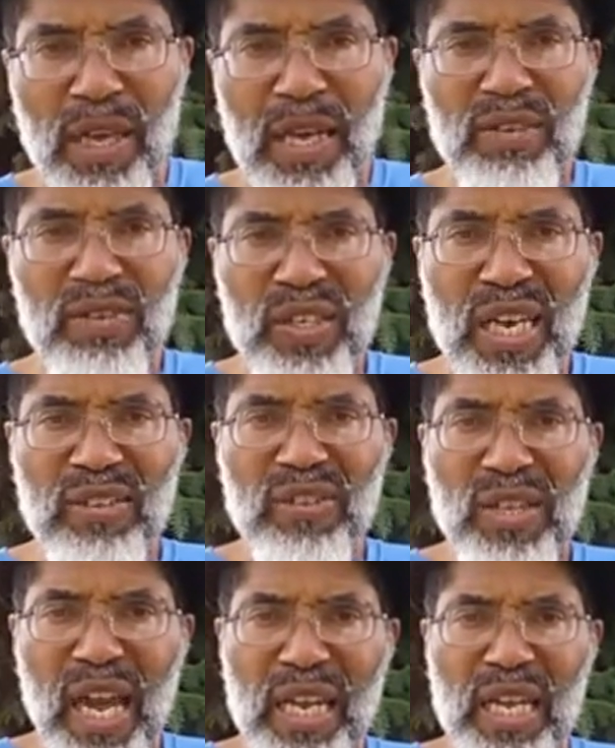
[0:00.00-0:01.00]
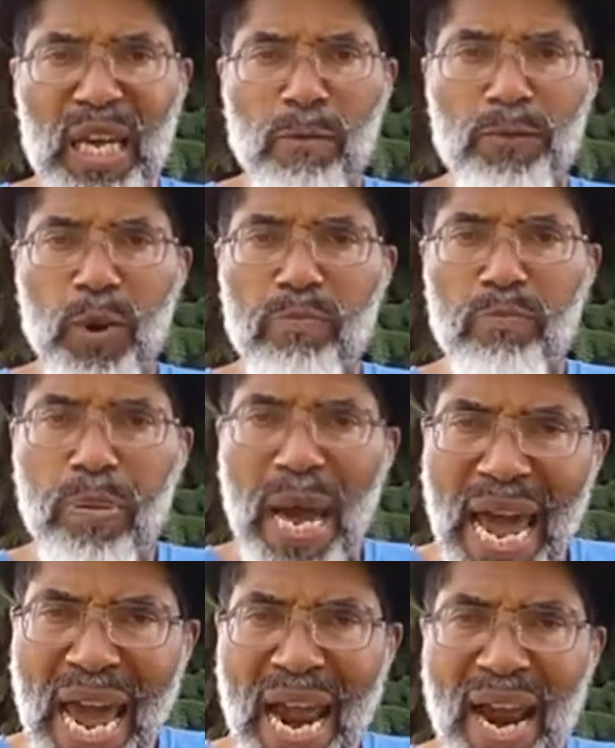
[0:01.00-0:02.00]
it says that he
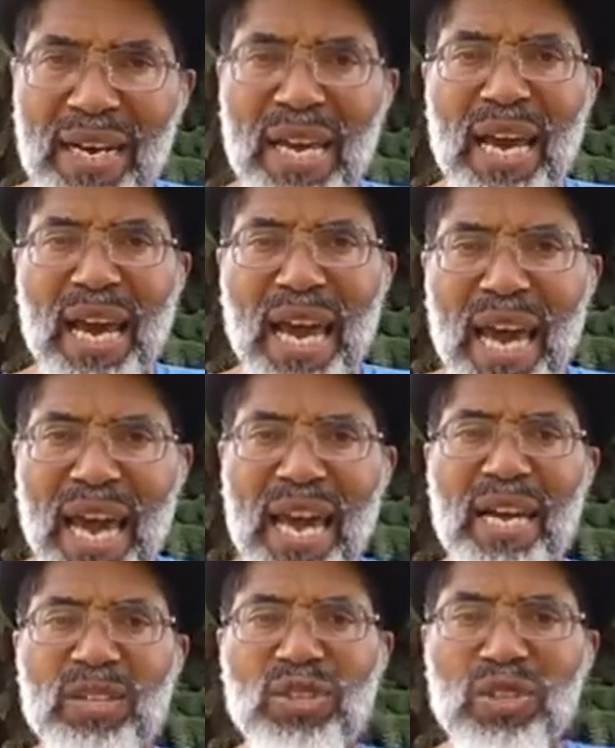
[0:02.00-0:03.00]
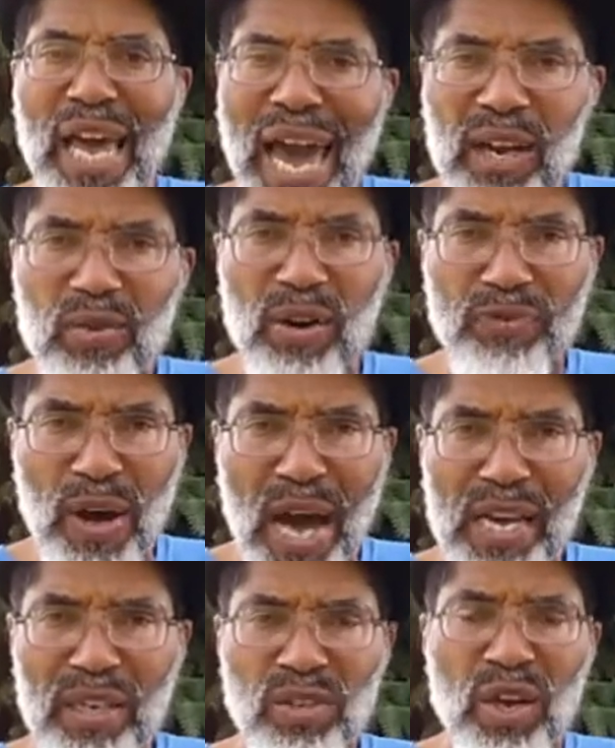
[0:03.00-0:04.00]
prepared a
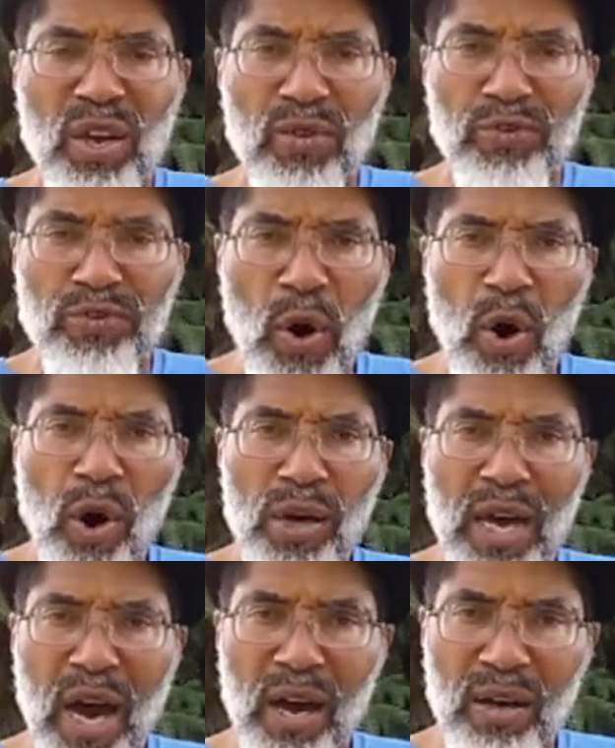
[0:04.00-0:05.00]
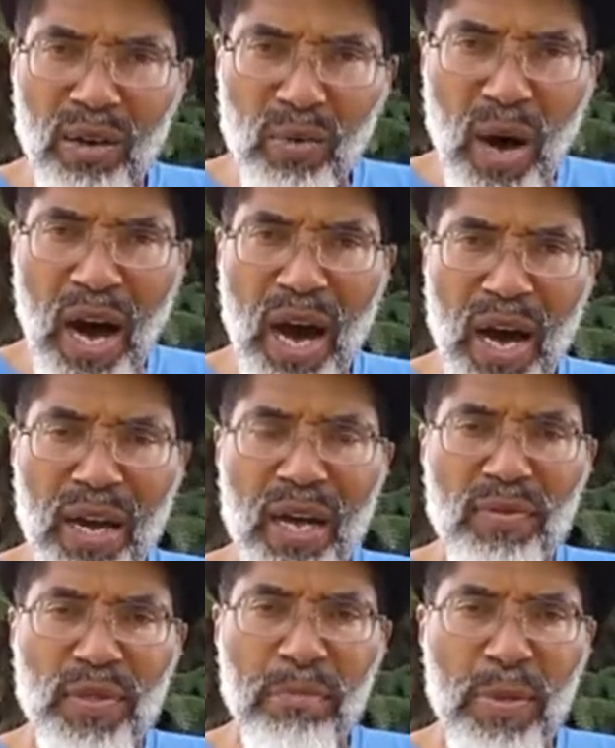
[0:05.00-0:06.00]
sacrifice for Yahuwah,
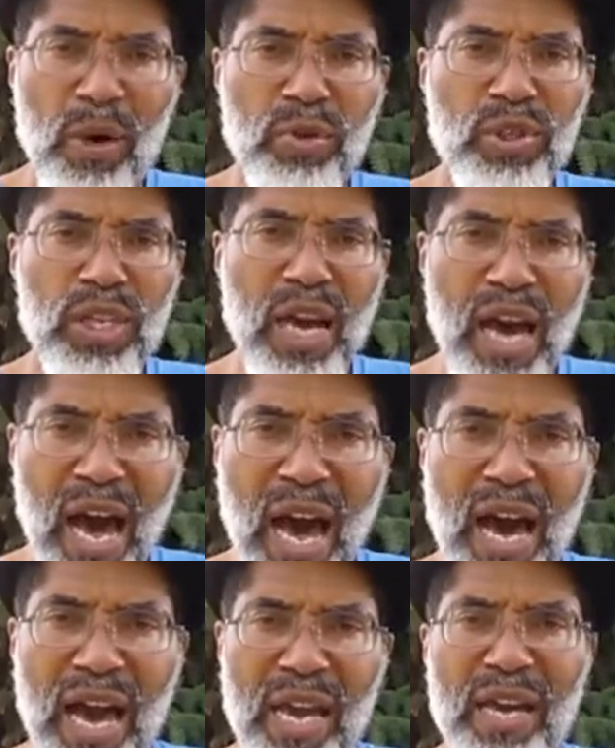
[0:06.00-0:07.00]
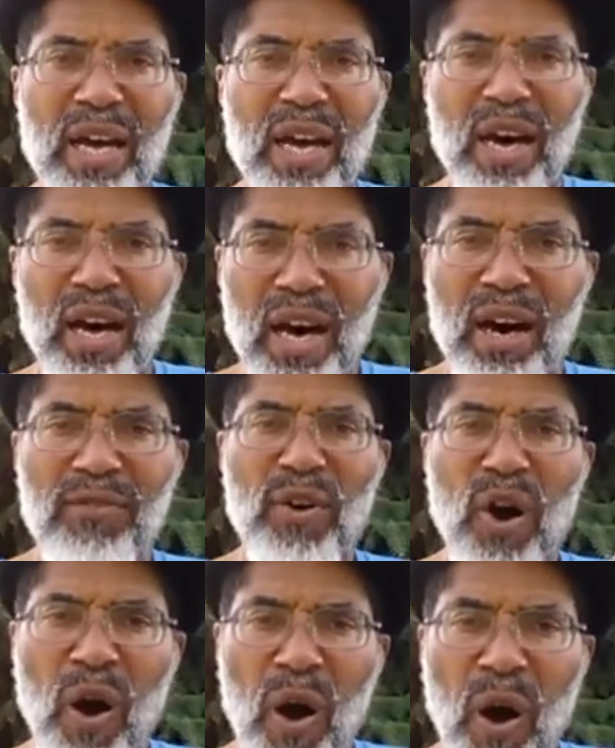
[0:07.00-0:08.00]
the Most High, of
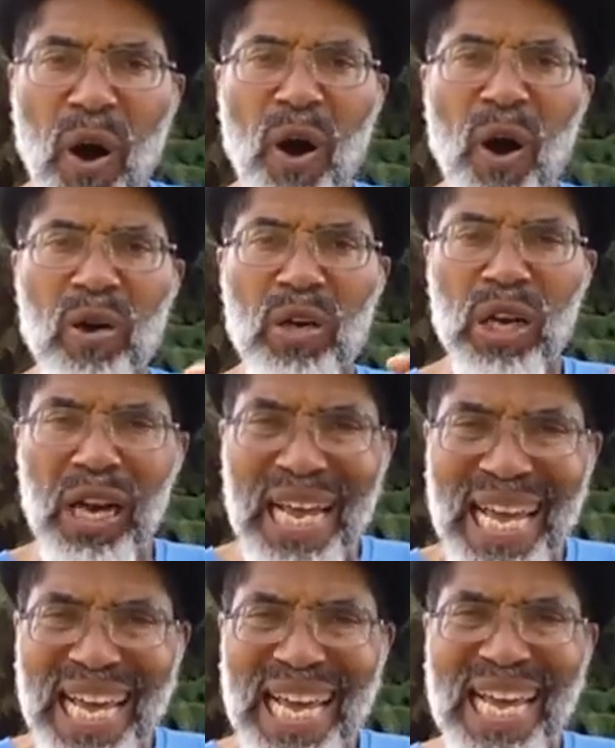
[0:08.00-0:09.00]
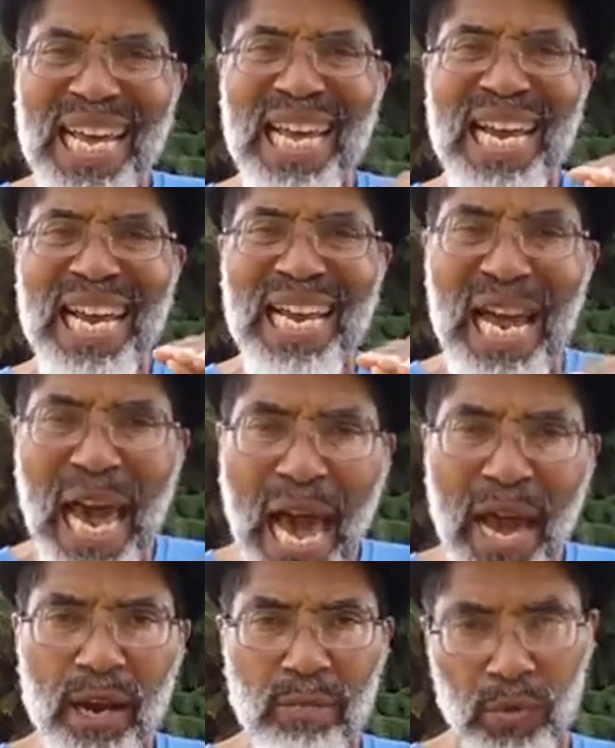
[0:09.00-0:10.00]
all clean
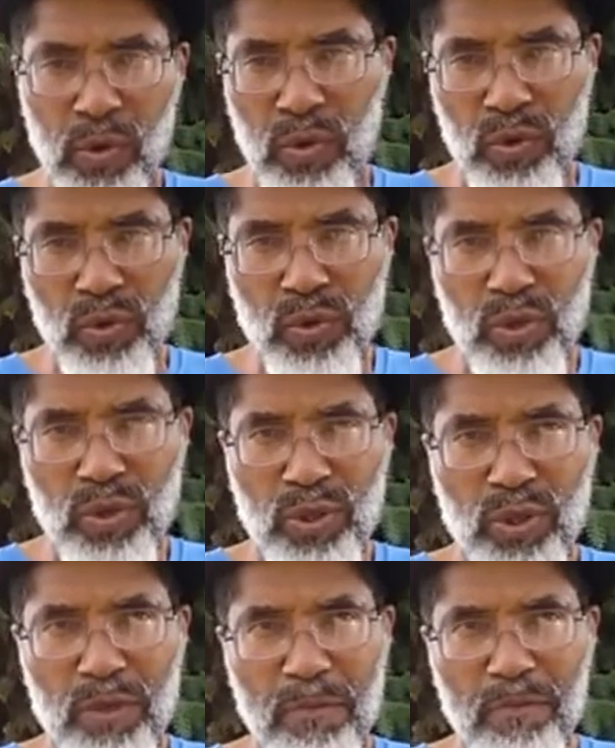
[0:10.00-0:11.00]
animals.